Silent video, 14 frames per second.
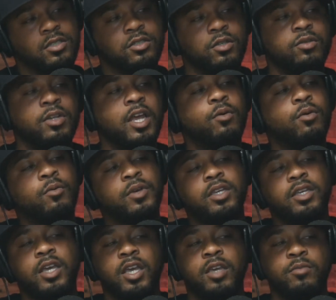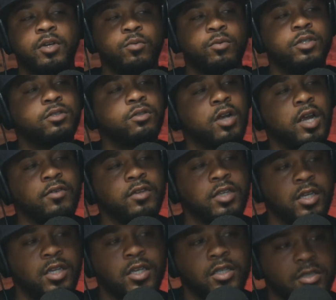Right. So now when we came up, we start having
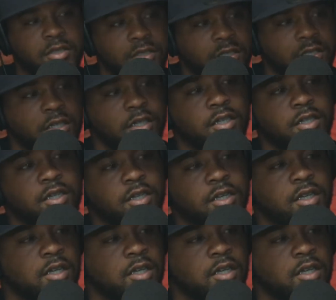kids. Mm-hmm.